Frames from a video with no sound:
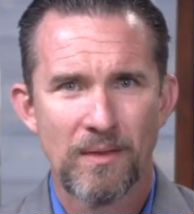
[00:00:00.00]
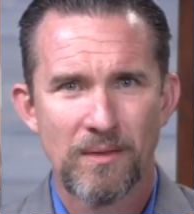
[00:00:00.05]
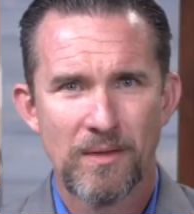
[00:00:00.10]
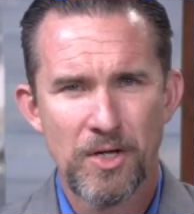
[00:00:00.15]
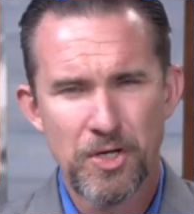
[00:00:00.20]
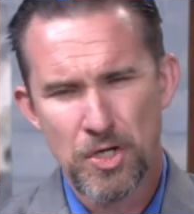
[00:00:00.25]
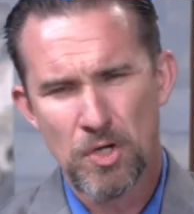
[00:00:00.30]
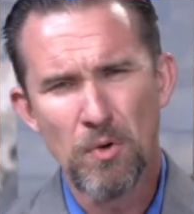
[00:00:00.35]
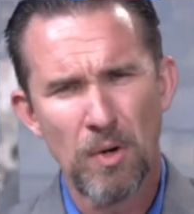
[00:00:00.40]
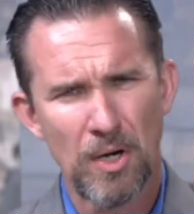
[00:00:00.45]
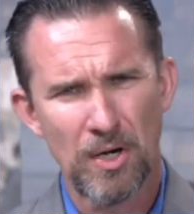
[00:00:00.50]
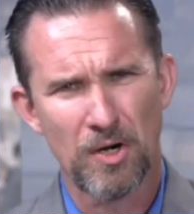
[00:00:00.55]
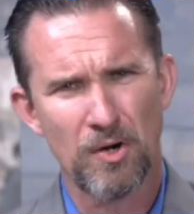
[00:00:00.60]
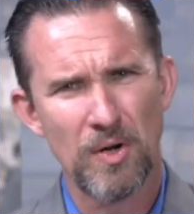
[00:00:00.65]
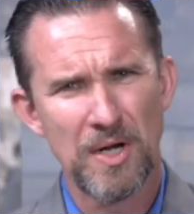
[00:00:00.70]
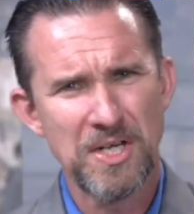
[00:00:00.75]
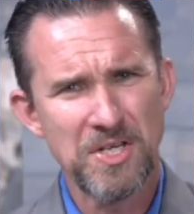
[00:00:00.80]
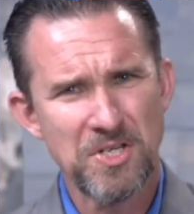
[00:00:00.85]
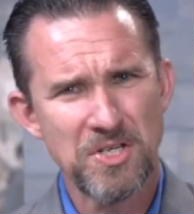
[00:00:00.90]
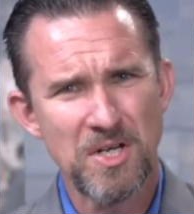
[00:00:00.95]
that you were a
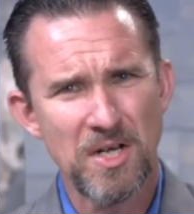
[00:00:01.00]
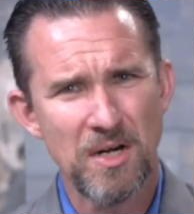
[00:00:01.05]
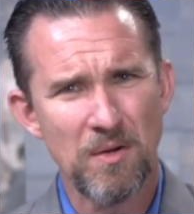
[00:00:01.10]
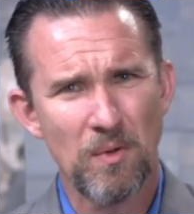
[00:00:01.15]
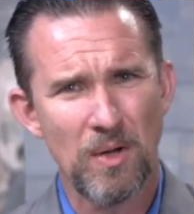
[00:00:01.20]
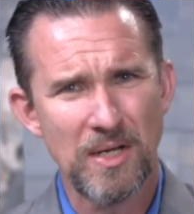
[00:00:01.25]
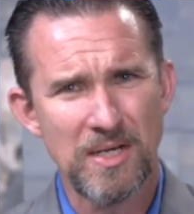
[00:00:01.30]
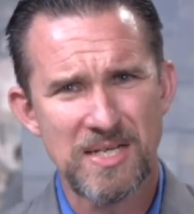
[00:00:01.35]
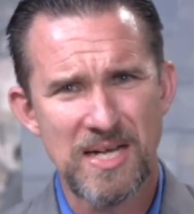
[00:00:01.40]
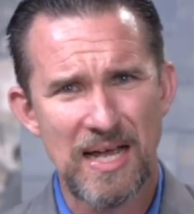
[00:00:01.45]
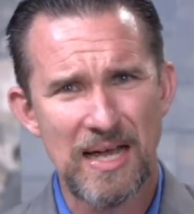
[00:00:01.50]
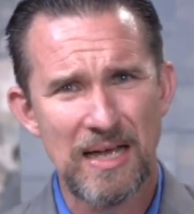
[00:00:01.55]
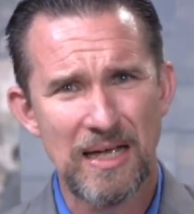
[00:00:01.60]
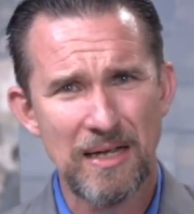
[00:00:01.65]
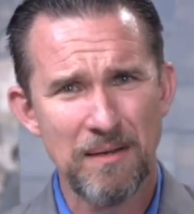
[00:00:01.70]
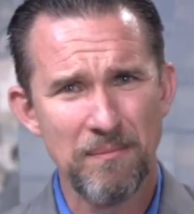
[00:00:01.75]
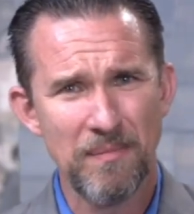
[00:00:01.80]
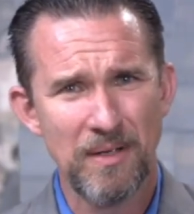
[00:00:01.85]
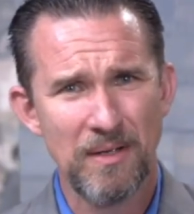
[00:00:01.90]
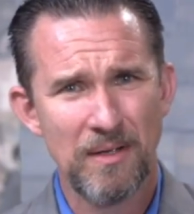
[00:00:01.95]
Christian at one
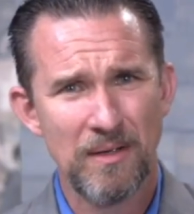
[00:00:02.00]
time?